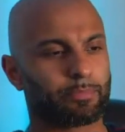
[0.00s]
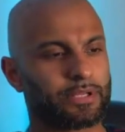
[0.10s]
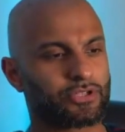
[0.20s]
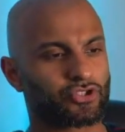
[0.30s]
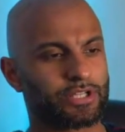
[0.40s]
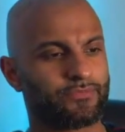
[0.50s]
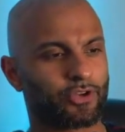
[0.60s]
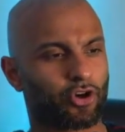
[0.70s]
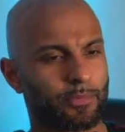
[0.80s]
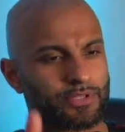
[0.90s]
And please just leave
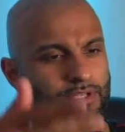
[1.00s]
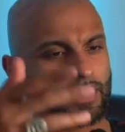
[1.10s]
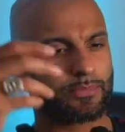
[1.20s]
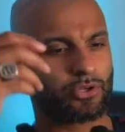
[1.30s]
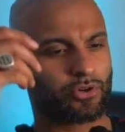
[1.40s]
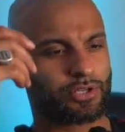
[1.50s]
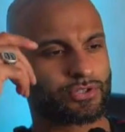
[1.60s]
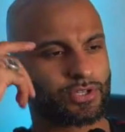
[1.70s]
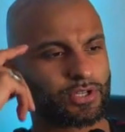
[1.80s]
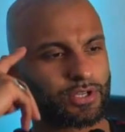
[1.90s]
your comments and let me know
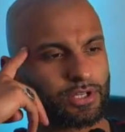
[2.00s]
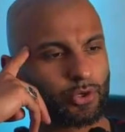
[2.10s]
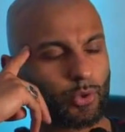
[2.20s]
any